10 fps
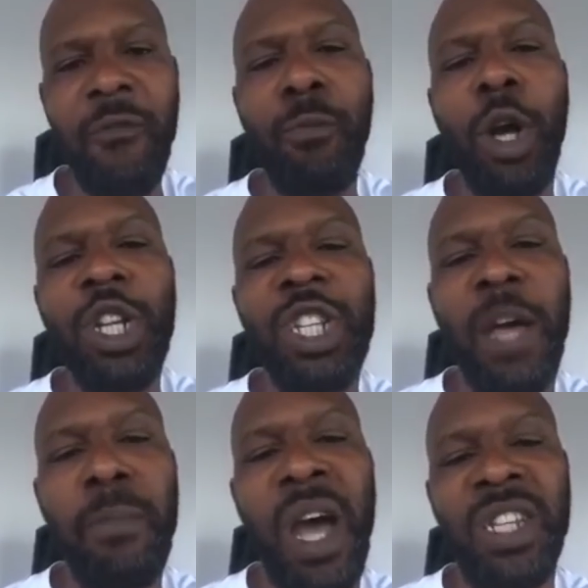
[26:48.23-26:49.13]
if
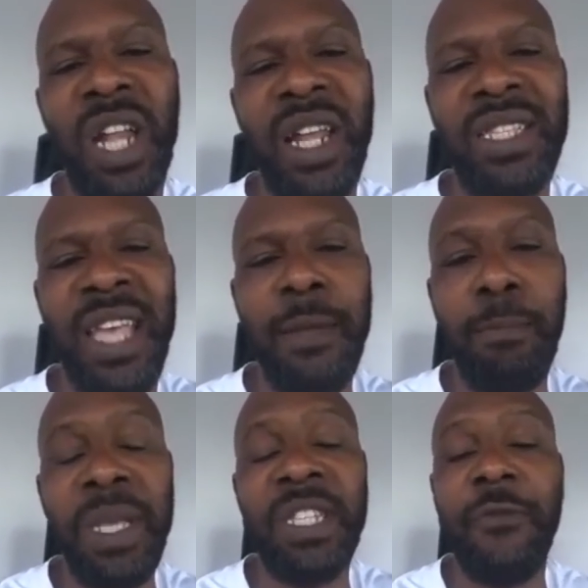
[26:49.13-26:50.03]
Bungie and Marshall had
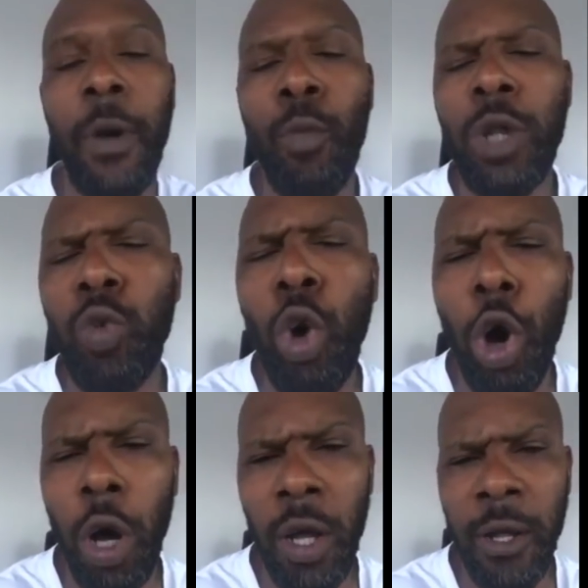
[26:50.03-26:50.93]
assigned peace, from what war?